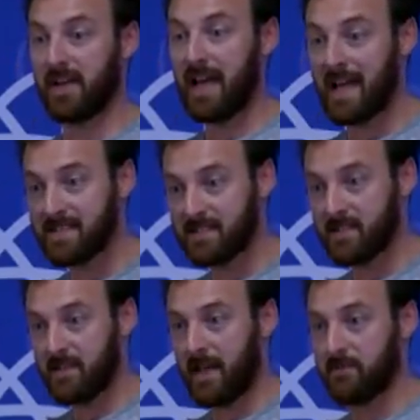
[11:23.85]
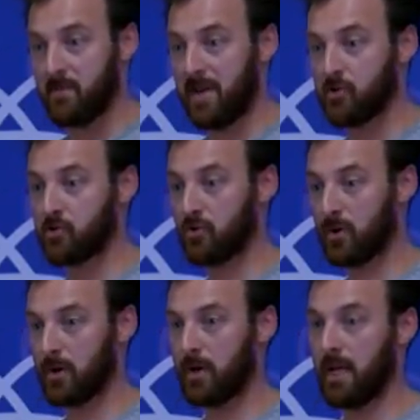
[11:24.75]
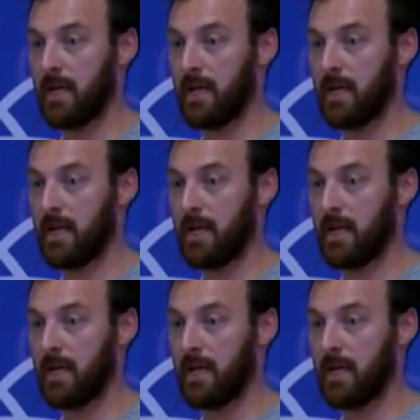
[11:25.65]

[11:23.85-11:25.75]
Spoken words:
cast, you have to make sure